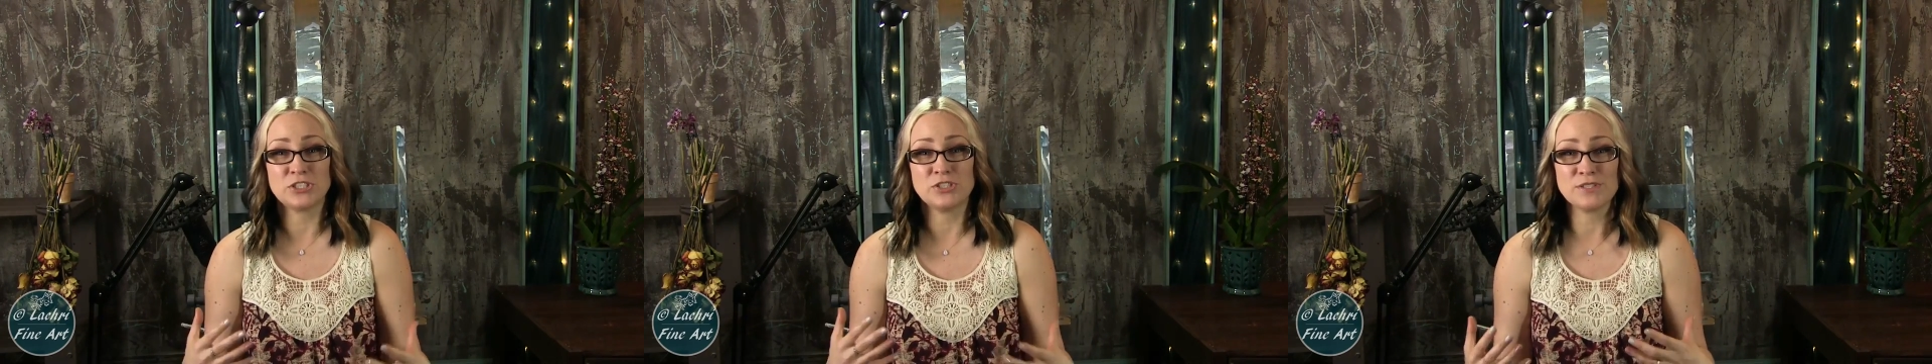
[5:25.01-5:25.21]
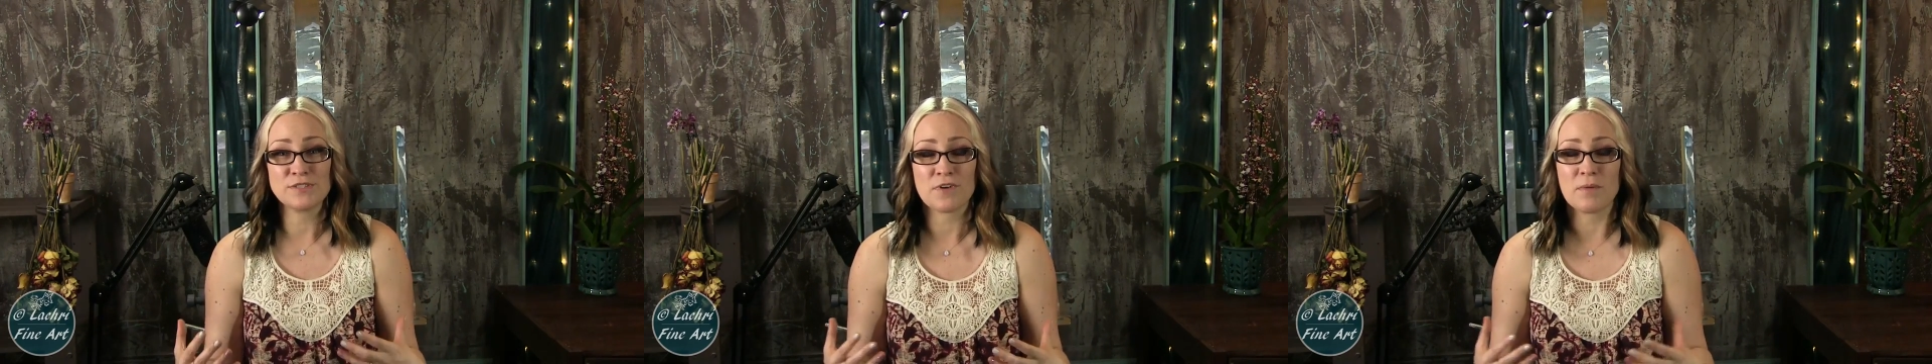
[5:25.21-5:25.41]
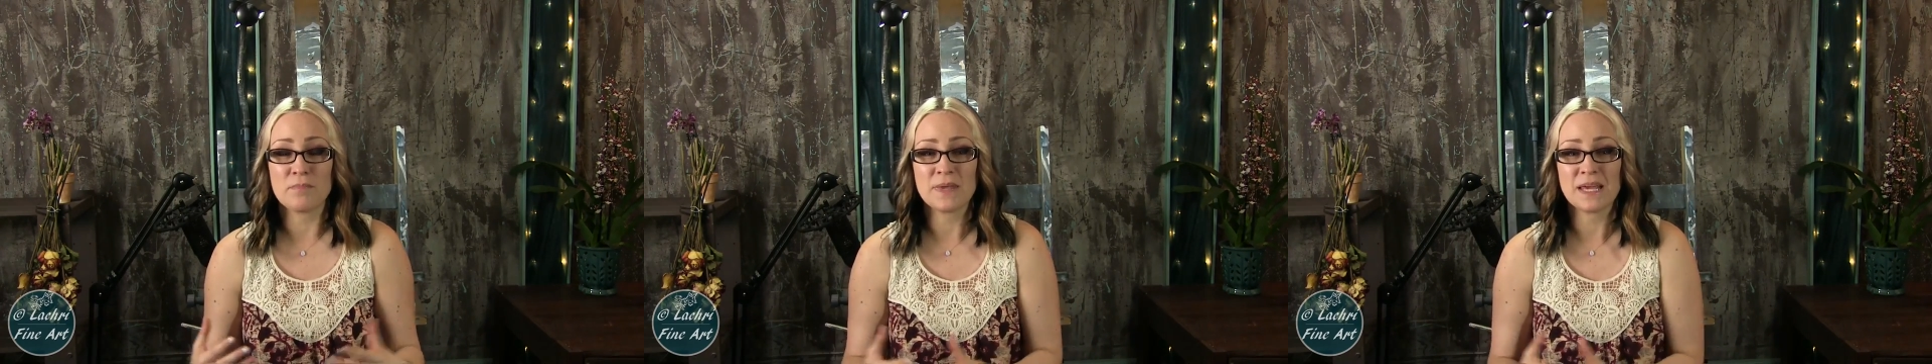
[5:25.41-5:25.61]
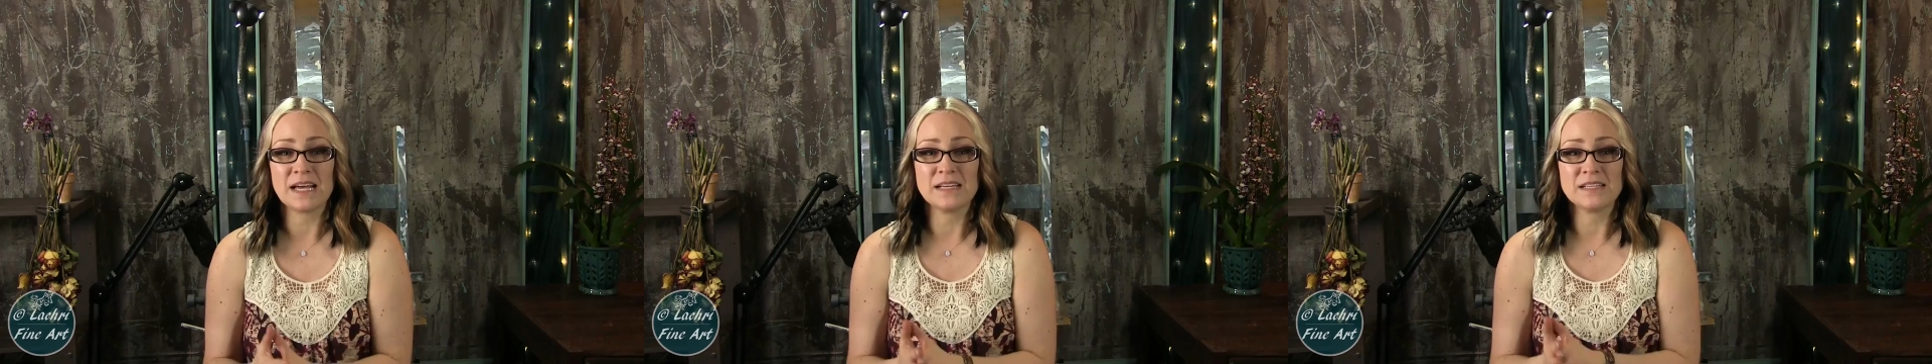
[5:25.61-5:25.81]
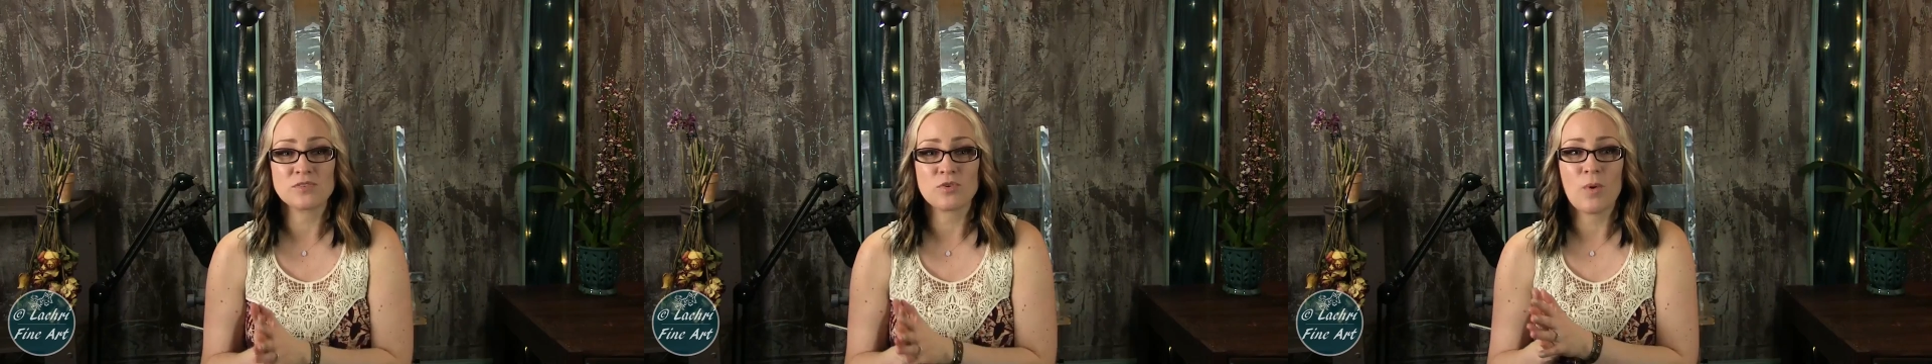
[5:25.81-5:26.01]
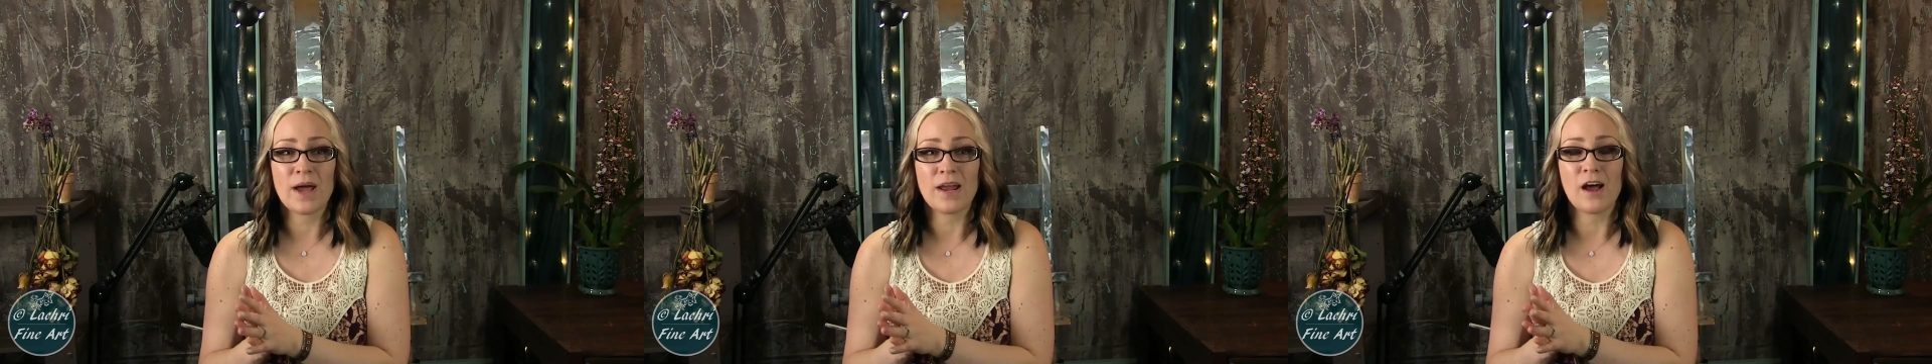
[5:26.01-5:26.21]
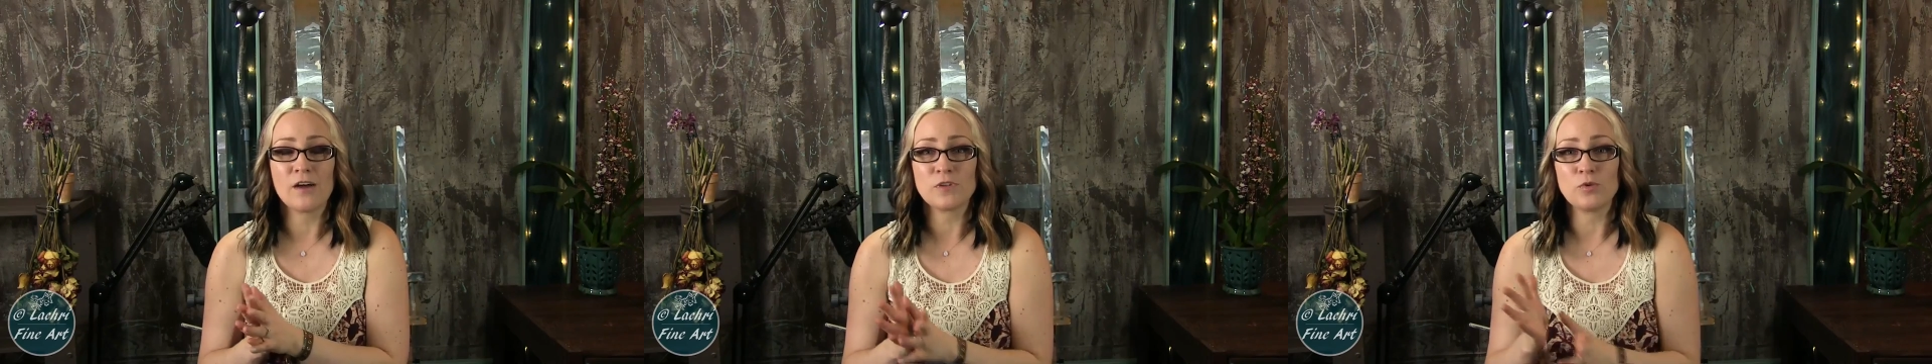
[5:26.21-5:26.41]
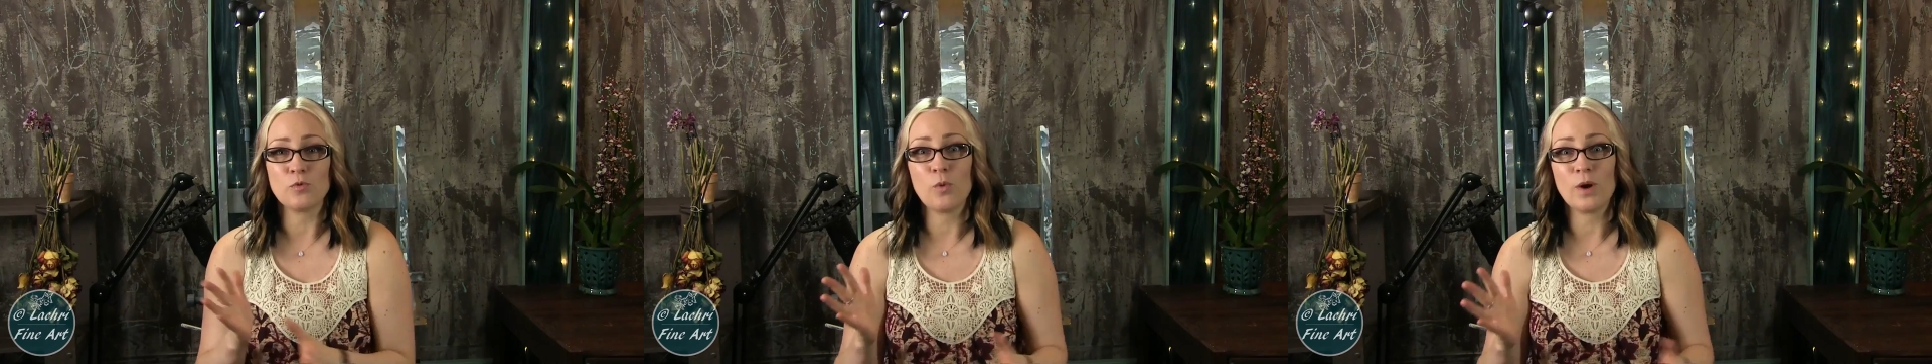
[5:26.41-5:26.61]
choose from because quite
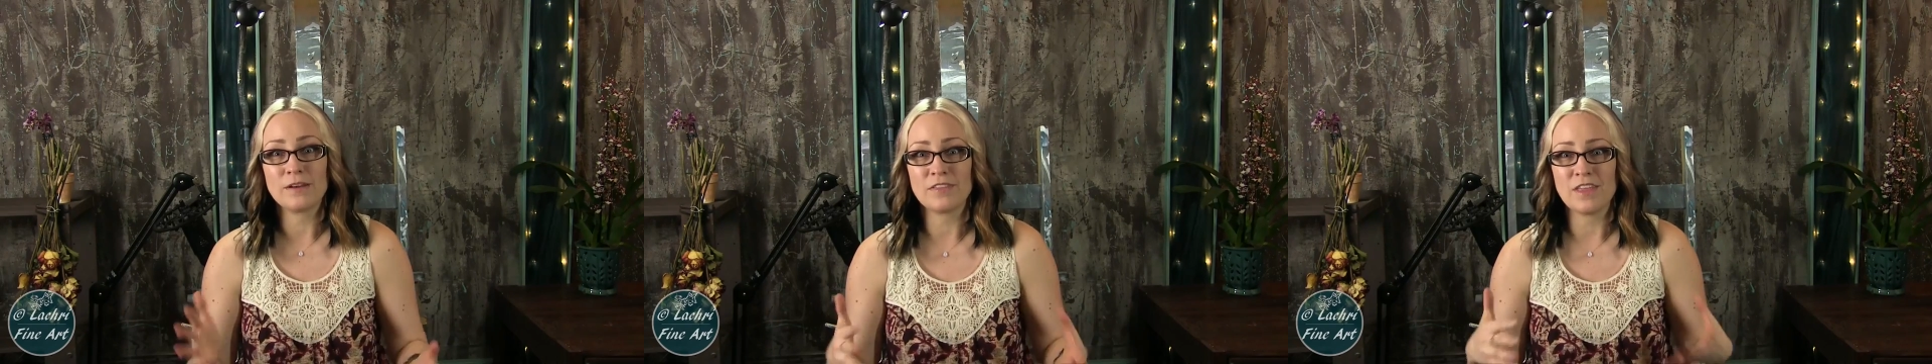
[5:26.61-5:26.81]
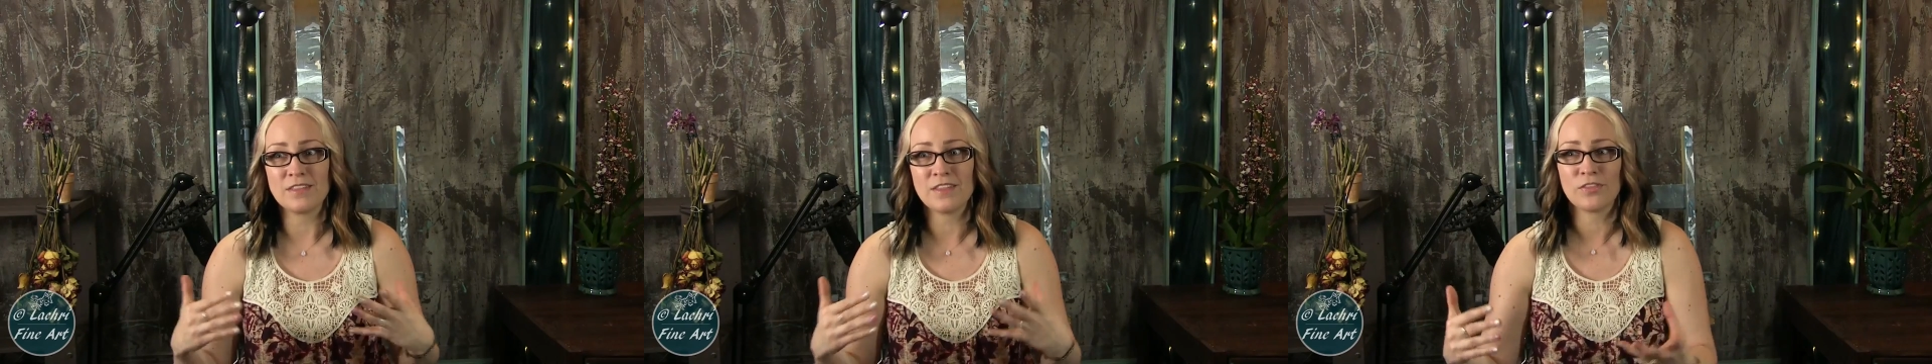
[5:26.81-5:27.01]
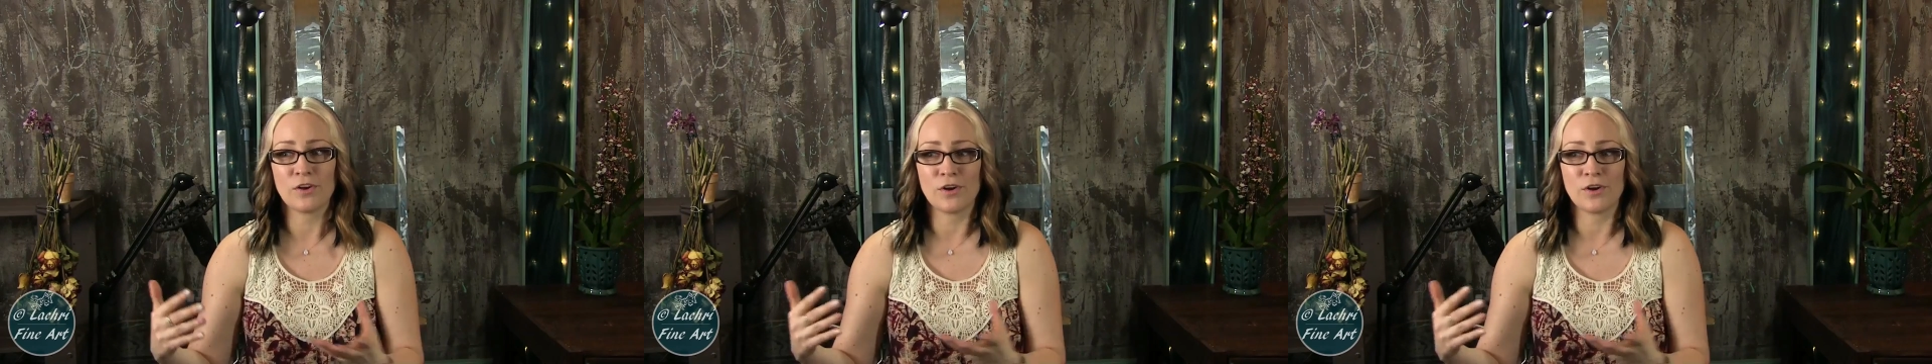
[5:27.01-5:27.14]
often one thing that